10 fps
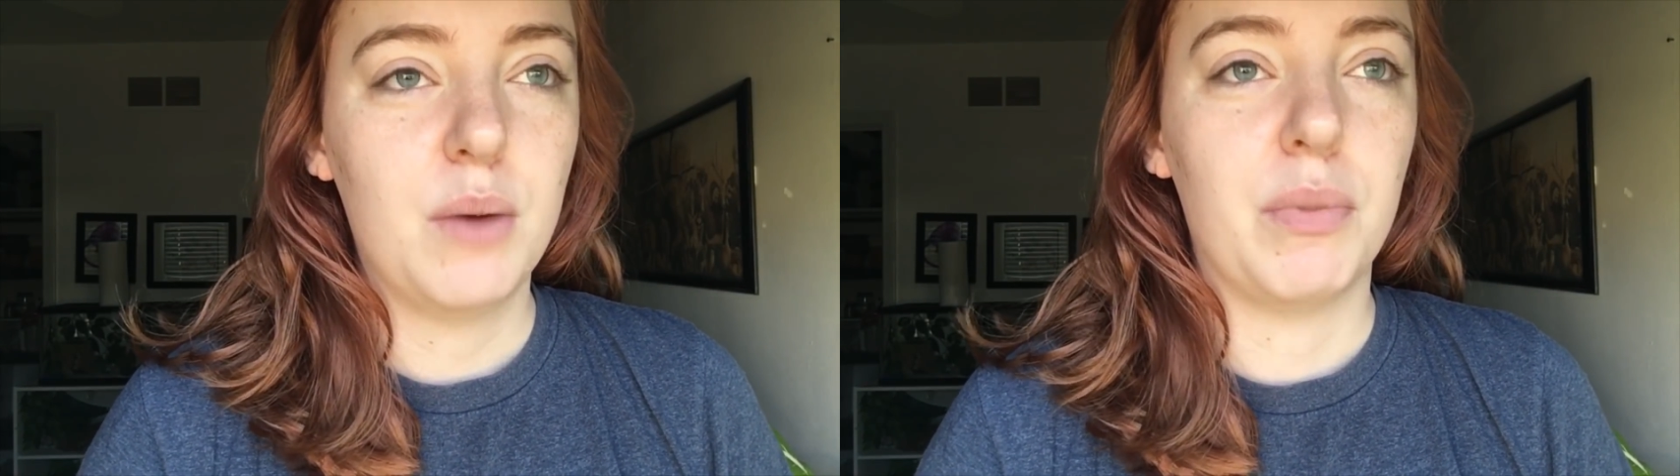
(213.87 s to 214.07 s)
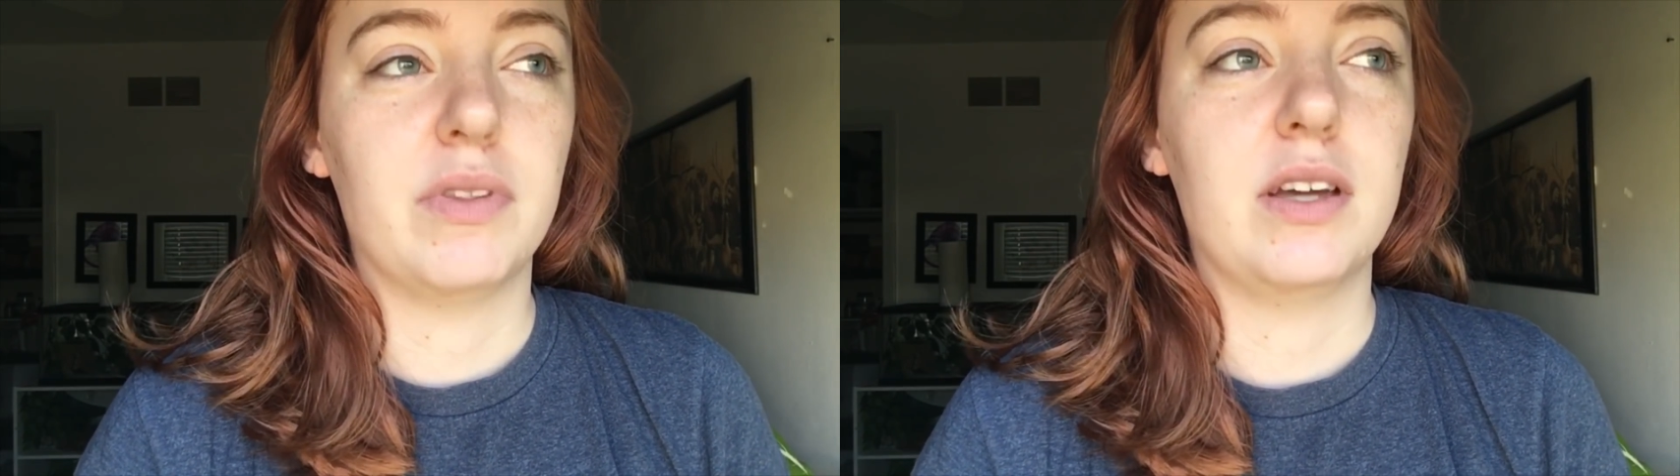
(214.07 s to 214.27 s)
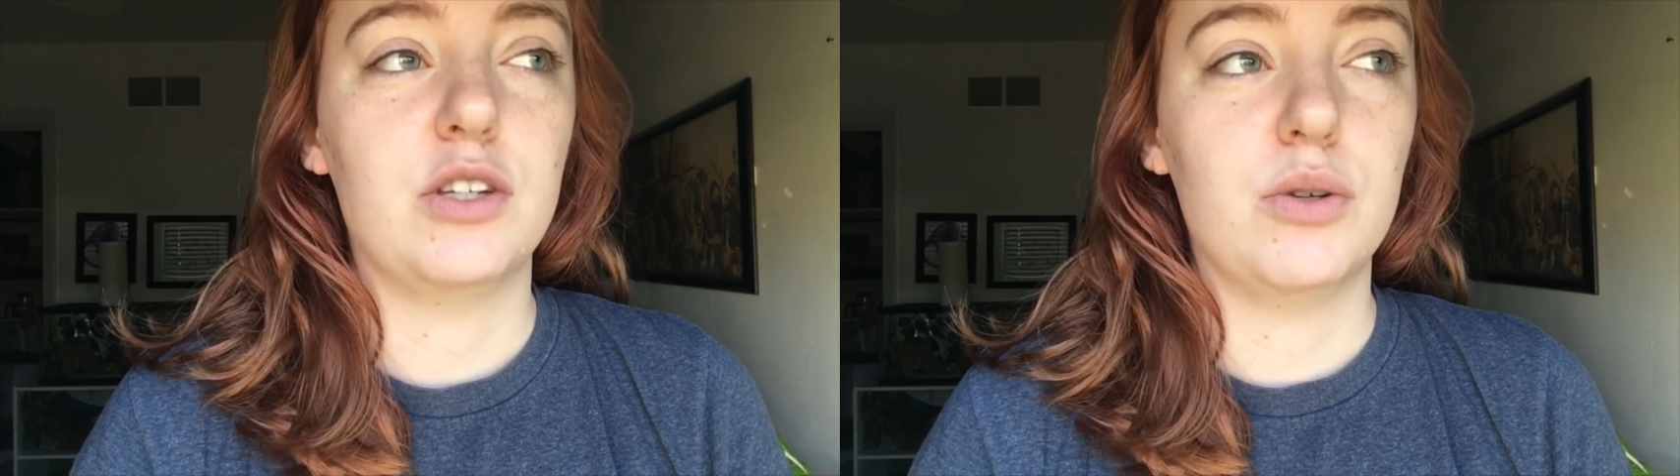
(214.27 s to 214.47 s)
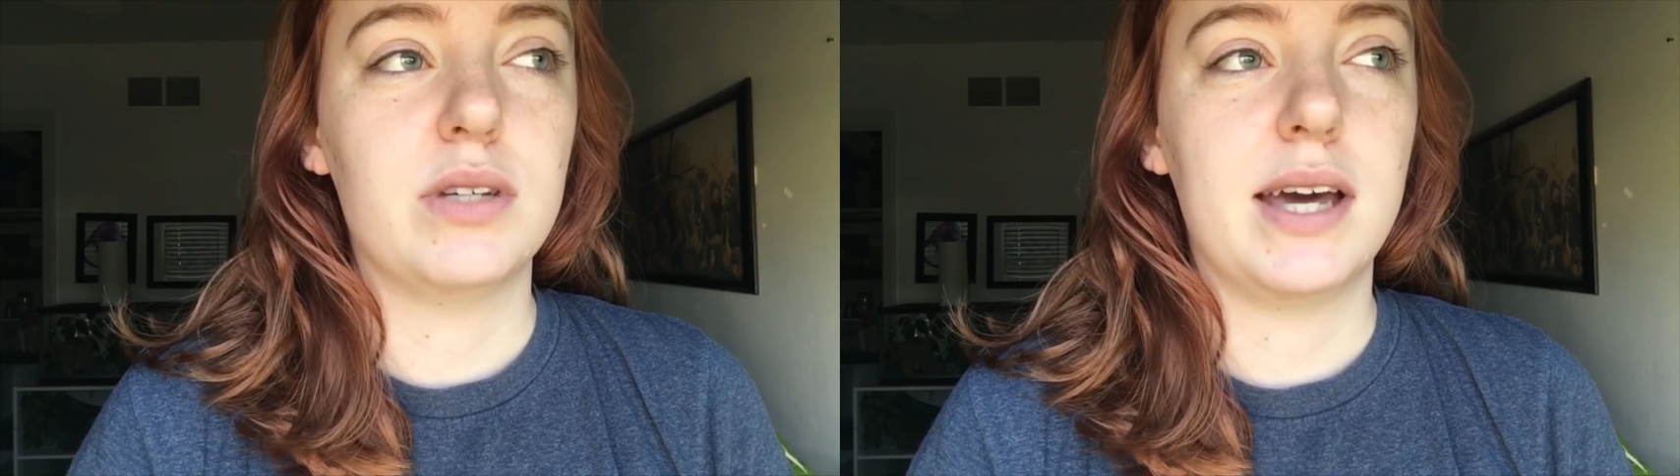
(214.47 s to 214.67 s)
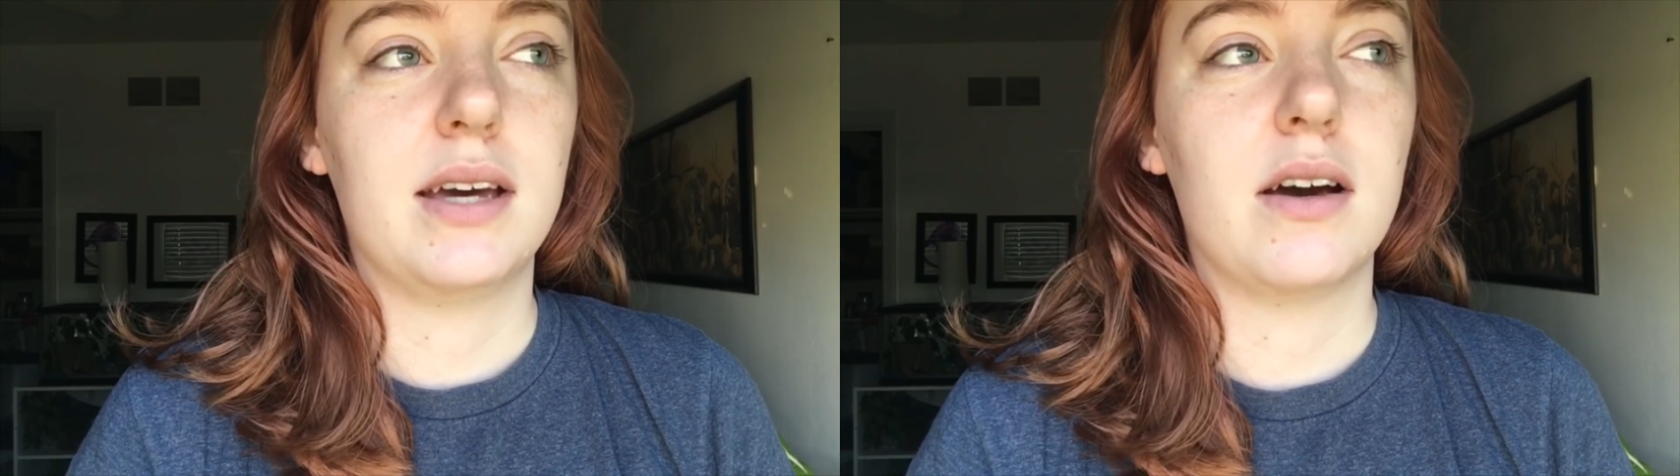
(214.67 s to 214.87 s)
but they do
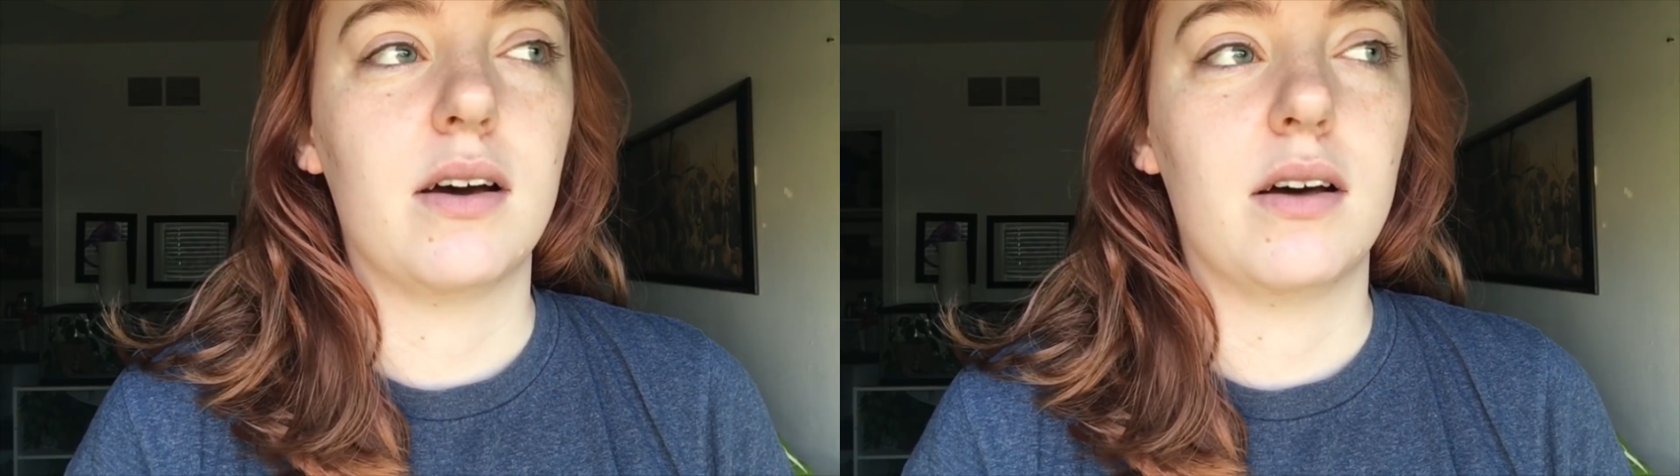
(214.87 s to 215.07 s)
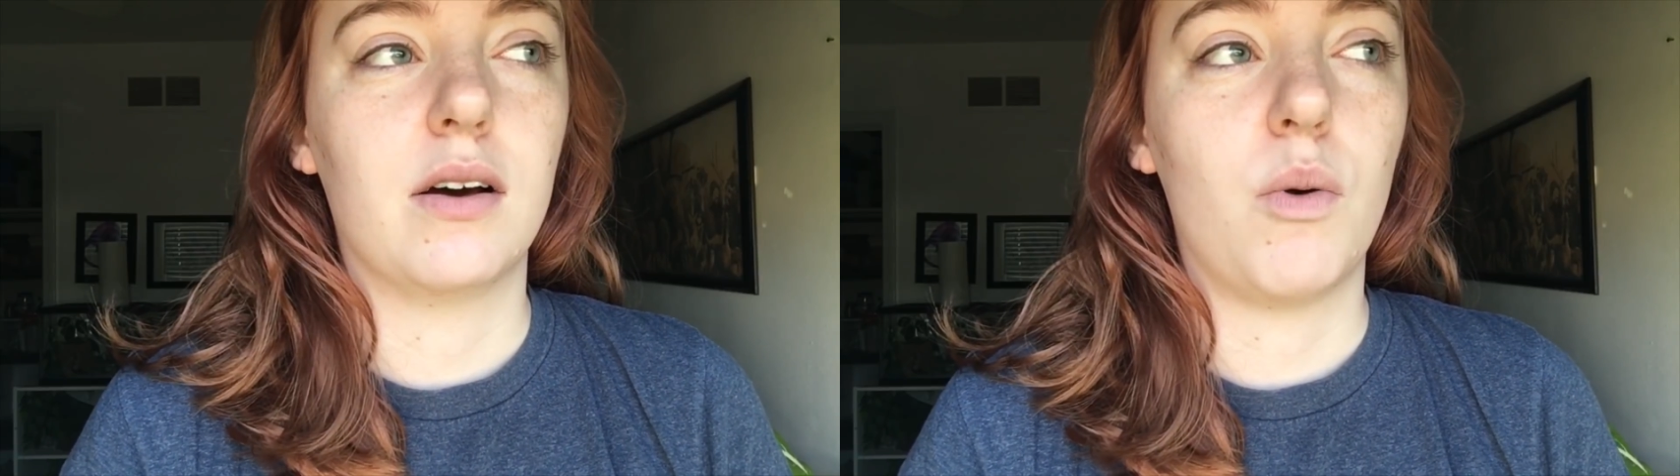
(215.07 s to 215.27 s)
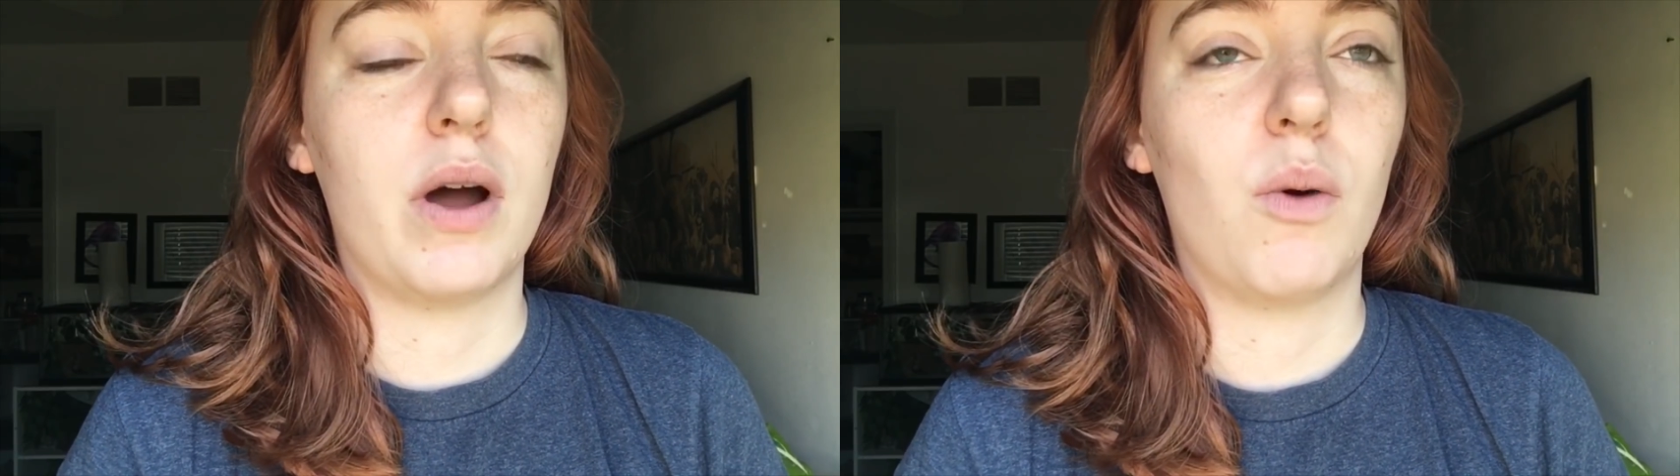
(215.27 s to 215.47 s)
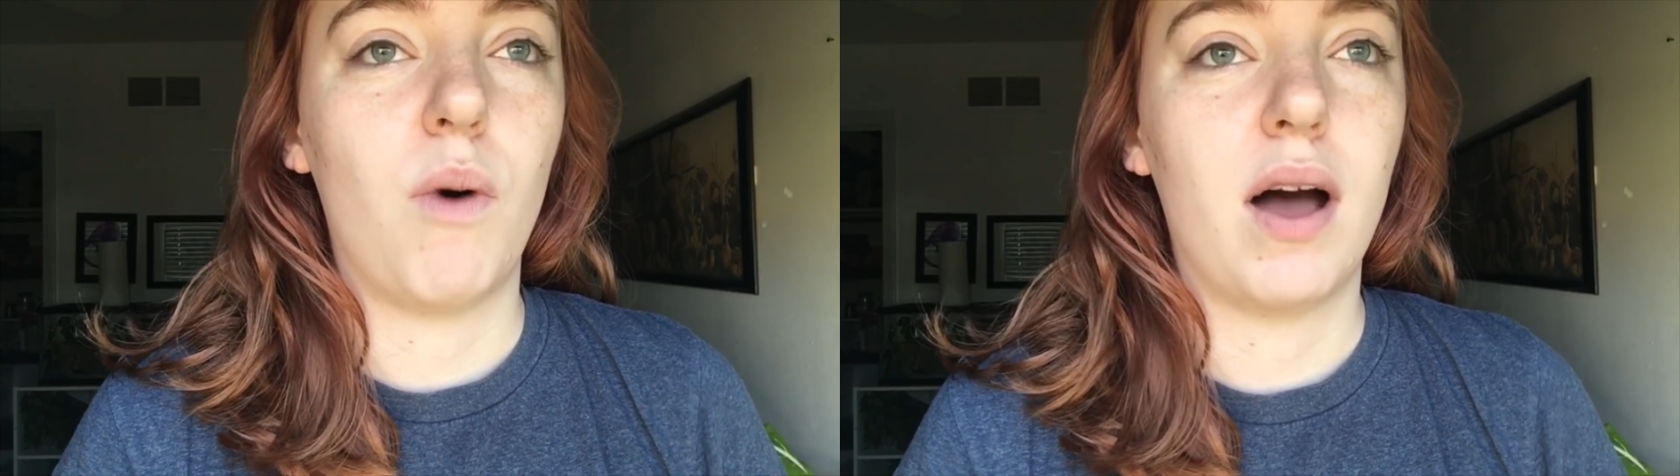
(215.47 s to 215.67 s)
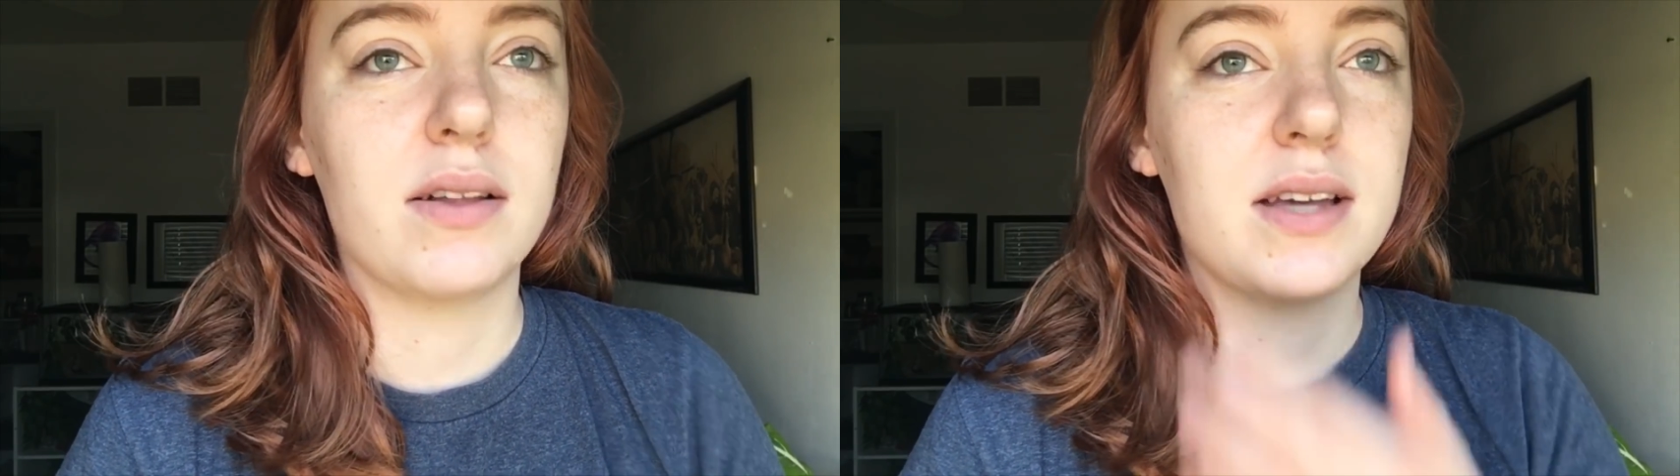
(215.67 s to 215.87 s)
take quite a
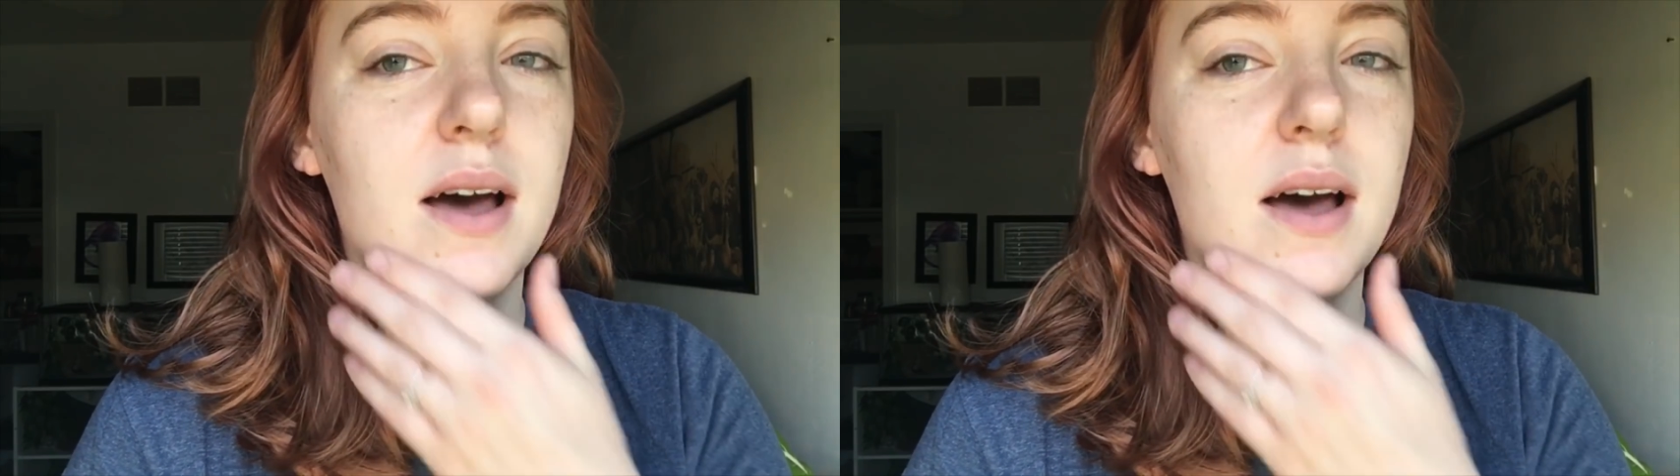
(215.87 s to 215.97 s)
while to